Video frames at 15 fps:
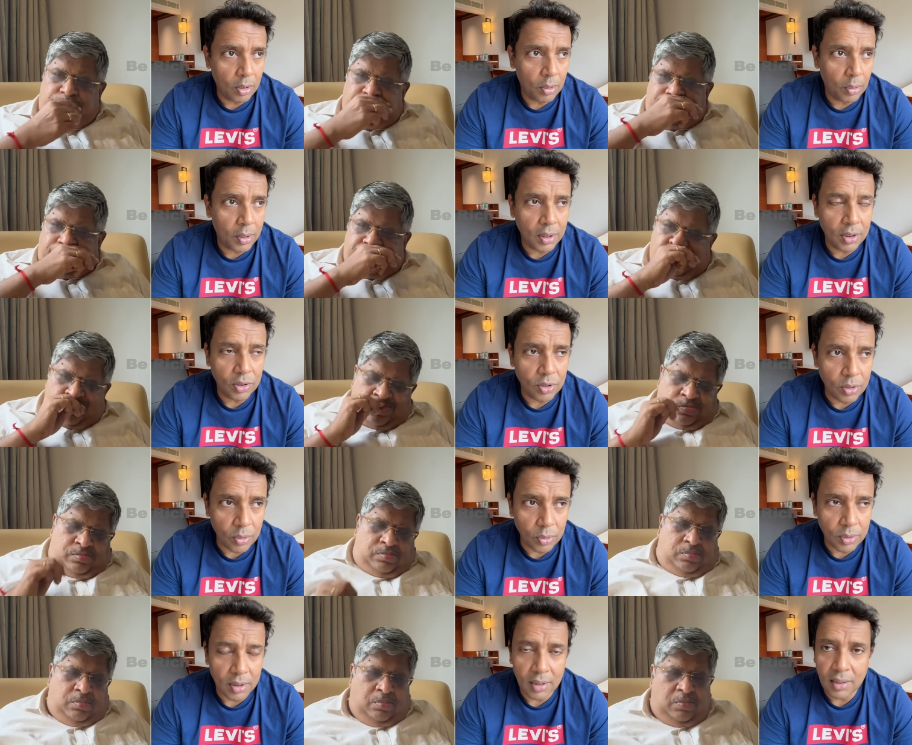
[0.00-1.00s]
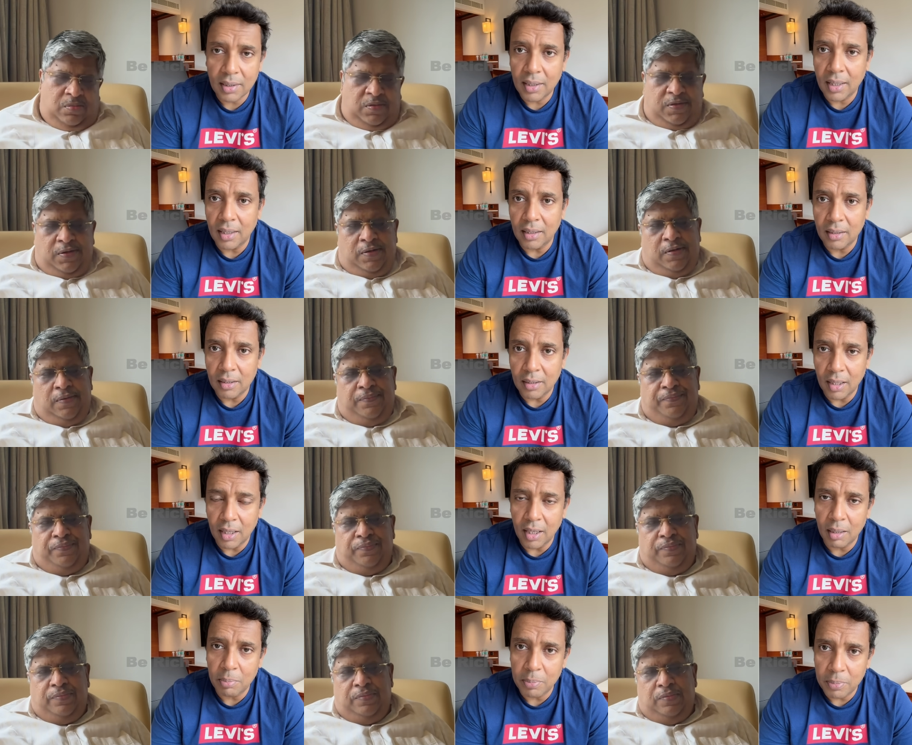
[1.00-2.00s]
Speaker 1: look at this news and it'll
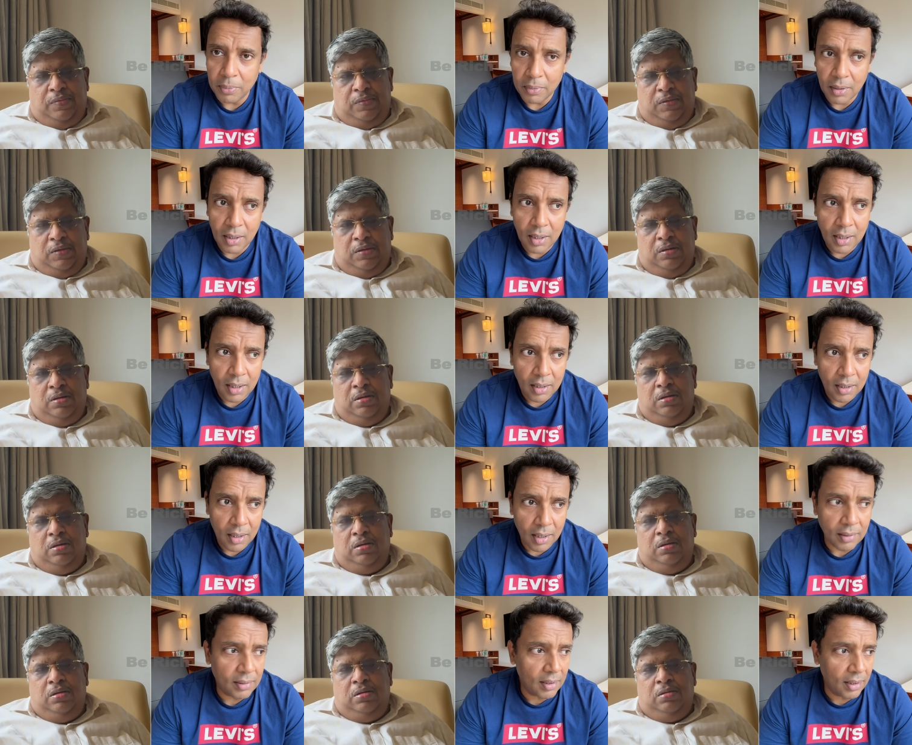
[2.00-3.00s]
help us